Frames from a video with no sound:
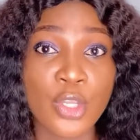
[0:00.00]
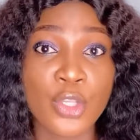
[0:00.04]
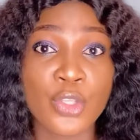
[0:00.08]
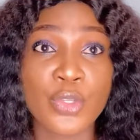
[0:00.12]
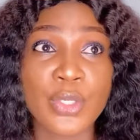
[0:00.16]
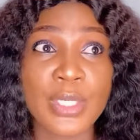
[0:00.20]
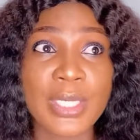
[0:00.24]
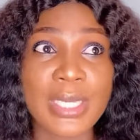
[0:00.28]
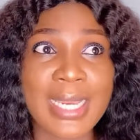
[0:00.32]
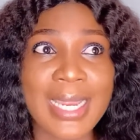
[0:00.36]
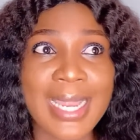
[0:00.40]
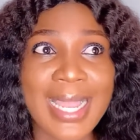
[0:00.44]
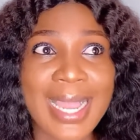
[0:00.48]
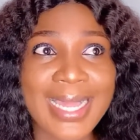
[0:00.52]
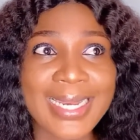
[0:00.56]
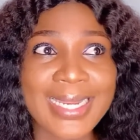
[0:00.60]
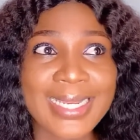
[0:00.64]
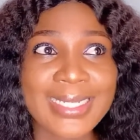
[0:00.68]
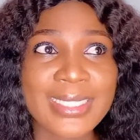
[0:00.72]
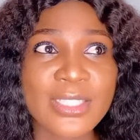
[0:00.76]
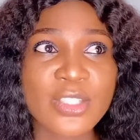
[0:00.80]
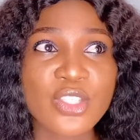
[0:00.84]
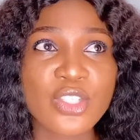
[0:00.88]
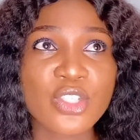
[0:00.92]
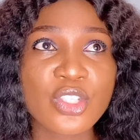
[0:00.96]
You can gather
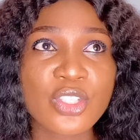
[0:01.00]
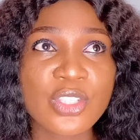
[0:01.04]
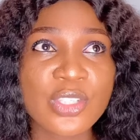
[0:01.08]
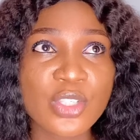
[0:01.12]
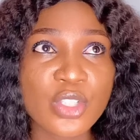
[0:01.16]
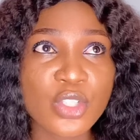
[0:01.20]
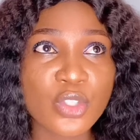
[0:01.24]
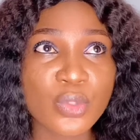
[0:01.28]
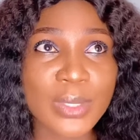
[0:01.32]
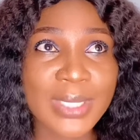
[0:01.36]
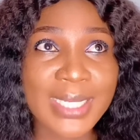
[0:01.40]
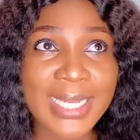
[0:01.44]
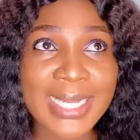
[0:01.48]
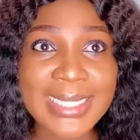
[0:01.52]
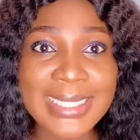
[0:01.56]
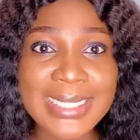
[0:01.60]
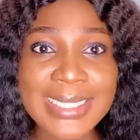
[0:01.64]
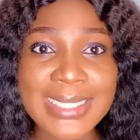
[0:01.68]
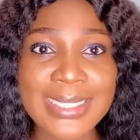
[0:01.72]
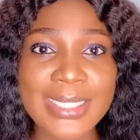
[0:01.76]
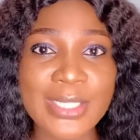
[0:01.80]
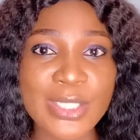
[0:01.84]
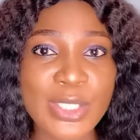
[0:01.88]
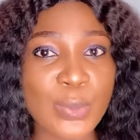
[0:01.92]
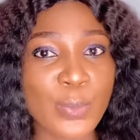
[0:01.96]
these students,
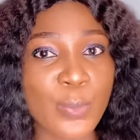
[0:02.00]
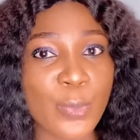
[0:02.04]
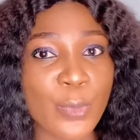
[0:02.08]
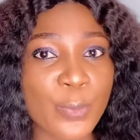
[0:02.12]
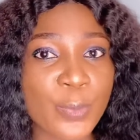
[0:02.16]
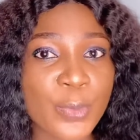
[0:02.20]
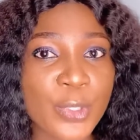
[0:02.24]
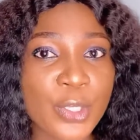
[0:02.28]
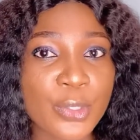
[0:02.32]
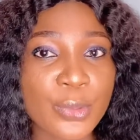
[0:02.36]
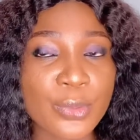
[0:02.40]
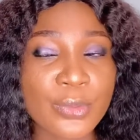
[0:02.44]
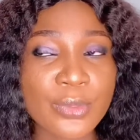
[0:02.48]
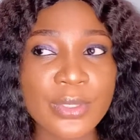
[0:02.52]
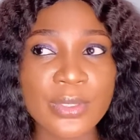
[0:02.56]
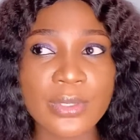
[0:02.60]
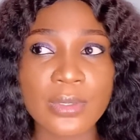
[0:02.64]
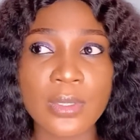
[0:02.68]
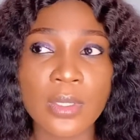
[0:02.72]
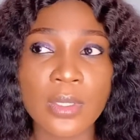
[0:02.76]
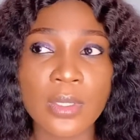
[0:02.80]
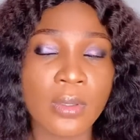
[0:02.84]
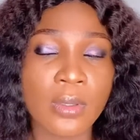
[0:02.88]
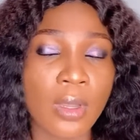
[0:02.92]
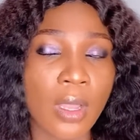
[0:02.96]
these pupils,
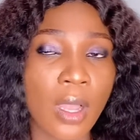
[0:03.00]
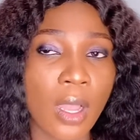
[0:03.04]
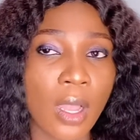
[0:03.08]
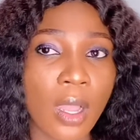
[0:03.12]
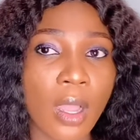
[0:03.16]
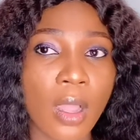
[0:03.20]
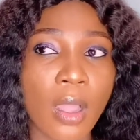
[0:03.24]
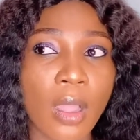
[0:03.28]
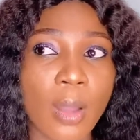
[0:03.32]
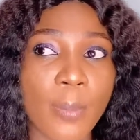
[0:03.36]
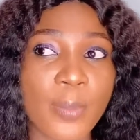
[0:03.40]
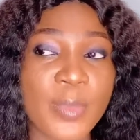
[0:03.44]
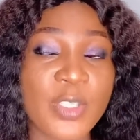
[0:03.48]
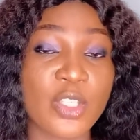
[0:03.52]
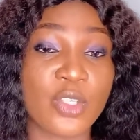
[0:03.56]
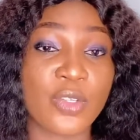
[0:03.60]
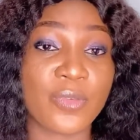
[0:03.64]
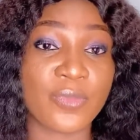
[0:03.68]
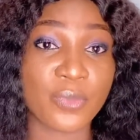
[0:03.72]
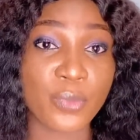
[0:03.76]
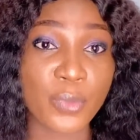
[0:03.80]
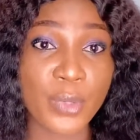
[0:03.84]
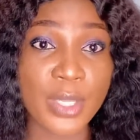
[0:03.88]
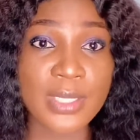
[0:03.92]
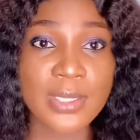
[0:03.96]
instead
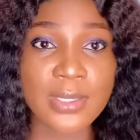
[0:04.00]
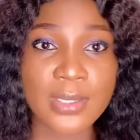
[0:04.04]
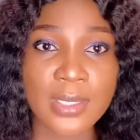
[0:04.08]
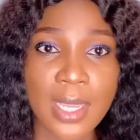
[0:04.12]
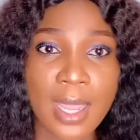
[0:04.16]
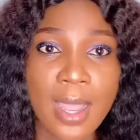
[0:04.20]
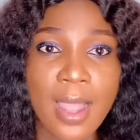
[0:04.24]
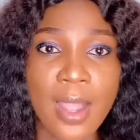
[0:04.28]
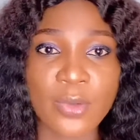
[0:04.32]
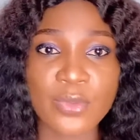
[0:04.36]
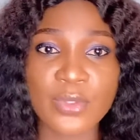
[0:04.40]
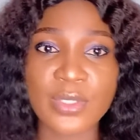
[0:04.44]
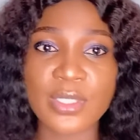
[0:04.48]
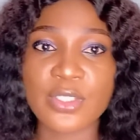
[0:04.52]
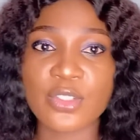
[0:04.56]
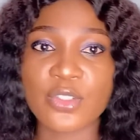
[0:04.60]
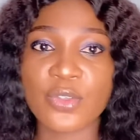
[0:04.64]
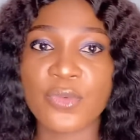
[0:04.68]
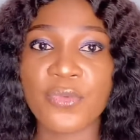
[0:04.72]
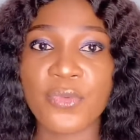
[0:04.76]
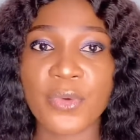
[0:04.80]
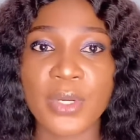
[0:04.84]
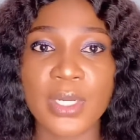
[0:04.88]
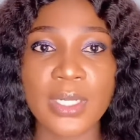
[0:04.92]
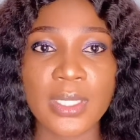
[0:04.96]
of going to their houses
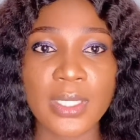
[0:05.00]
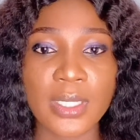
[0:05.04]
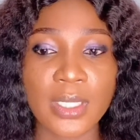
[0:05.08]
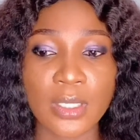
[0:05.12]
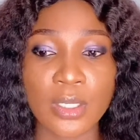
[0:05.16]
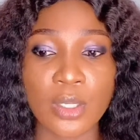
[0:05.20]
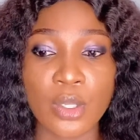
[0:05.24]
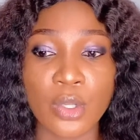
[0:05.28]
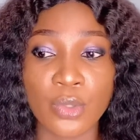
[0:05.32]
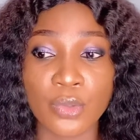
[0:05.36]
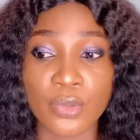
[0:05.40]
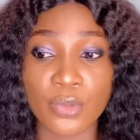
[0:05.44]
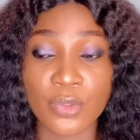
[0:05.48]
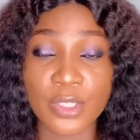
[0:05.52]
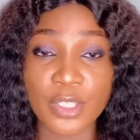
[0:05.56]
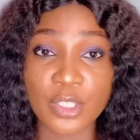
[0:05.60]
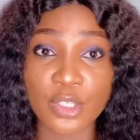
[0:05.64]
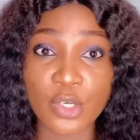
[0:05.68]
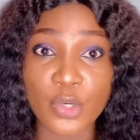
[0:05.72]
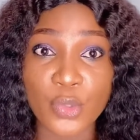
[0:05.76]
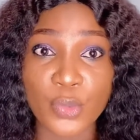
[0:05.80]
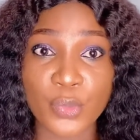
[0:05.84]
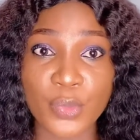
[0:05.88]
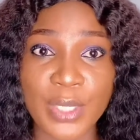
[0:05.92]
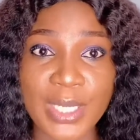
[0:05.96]
differently, you can
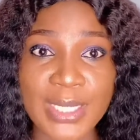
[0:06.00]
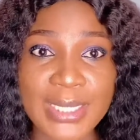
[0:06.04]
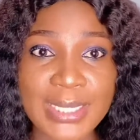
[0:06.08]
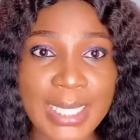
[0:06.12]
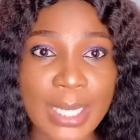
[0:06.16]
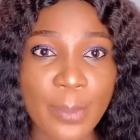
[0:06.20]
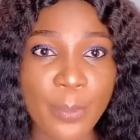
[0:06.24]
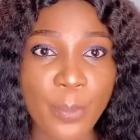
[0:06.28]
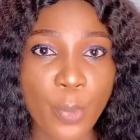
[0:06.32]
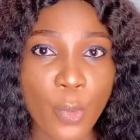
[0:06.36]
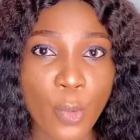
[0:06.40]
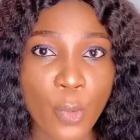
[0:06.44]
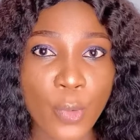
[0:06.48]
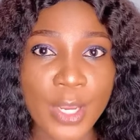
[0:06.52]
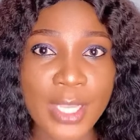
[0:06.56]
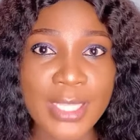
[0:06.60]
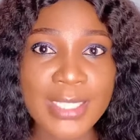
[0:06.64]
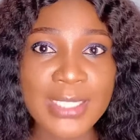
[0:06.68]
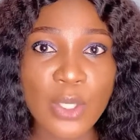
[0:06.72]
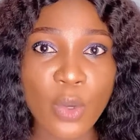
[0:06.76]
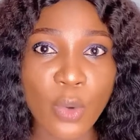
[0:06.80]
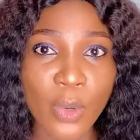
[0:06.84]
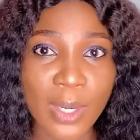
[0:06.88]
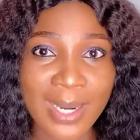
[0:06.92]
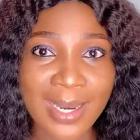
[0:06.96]
create a
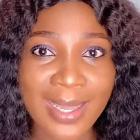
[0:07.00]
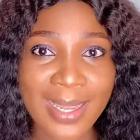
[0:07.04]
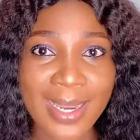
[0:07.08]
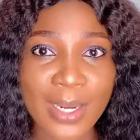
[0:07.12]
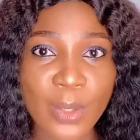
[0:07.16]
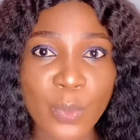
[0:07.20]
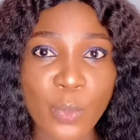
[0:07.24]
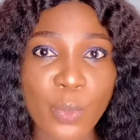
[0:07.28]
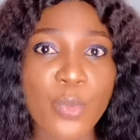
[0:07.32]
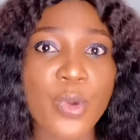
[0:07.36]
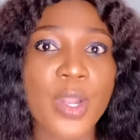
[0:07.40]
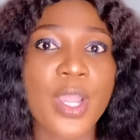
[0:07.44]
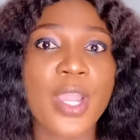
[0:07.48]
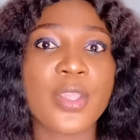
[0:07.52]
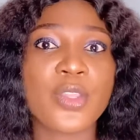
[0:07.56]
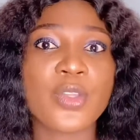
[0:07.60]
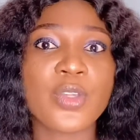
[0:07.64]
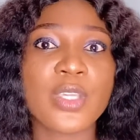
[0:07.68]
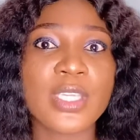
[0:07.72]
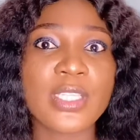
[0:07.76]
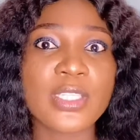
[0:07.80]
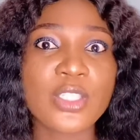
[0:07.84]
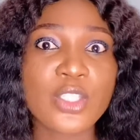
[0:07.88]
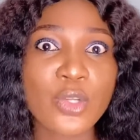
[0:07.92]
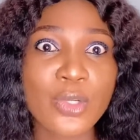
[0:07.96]
point online where you
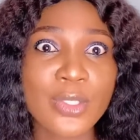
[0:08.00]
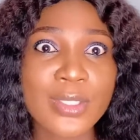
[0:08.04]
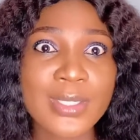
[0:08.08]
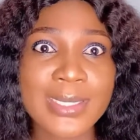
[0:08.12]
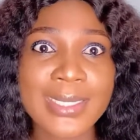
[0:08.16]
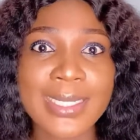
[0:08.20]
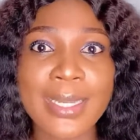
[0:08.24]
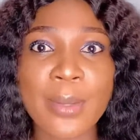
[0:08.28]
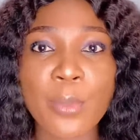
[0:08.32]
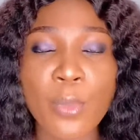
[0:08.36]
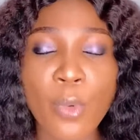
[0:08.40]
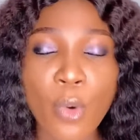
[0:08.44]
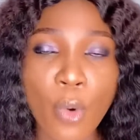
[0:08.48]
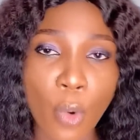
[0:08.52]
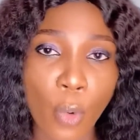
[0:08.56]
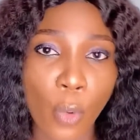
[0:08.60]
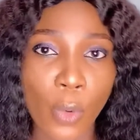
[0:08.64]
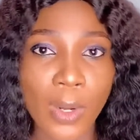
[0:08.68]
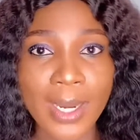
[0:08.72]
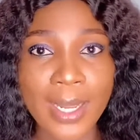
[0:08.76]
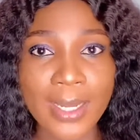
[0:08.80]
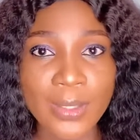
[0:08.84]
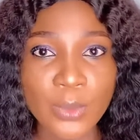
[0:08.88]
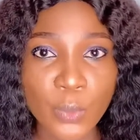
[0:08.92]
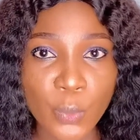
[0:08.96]
can talk to them
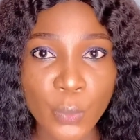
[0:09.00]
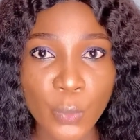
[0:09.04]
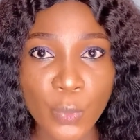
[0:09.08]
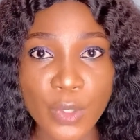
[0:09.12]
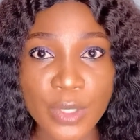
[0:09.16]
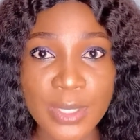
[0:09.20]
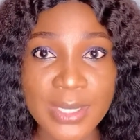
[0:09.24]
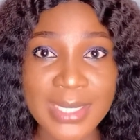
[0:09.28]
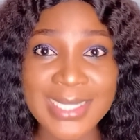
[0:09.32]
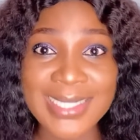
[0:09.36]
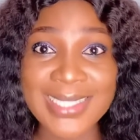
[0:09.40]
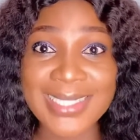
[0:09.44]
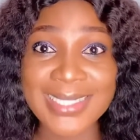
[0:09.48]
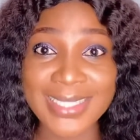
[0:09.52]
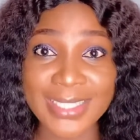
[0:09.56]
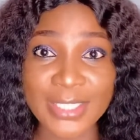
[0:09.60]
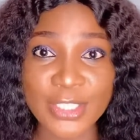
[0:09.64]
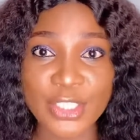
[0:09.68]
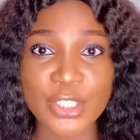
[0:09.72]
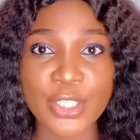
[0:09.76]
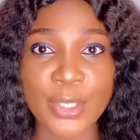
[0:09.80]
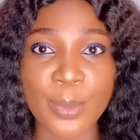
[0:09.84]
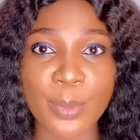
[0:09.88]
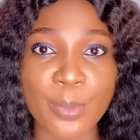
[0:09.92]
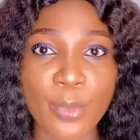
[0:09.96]
all at once,
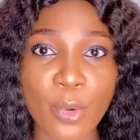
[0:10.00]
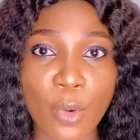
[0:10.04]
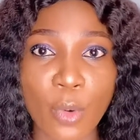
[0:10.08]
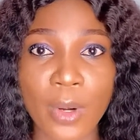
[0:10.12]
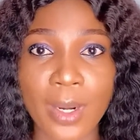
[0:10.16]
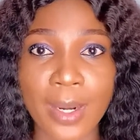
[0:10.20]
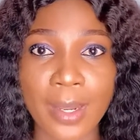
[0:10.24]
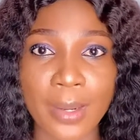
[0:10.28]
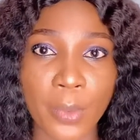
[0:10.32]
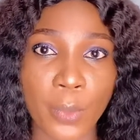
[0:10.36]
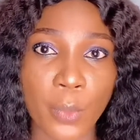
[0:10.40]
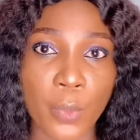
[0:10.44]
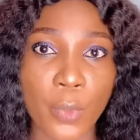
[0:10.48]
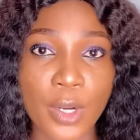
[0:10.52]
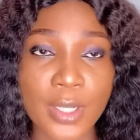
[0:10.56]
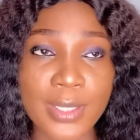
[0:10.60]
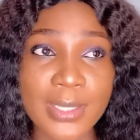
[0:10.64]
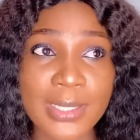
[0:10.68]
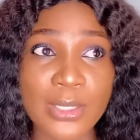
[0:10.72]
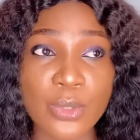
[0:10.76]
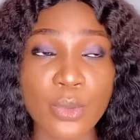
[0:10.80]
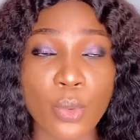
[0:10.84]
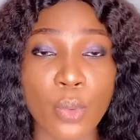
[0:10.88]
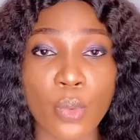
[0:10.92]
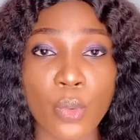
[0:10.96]
teach them all at
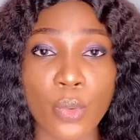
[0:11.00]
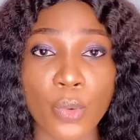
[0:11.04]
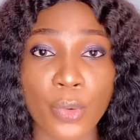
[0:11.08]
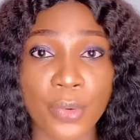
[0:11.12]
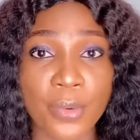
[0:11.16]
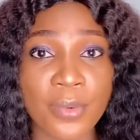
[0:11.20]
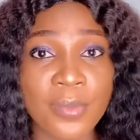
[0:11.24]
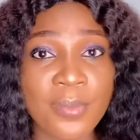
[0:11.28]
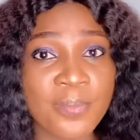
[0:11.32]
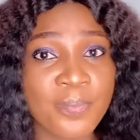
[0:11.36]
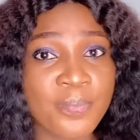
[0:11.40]
once, or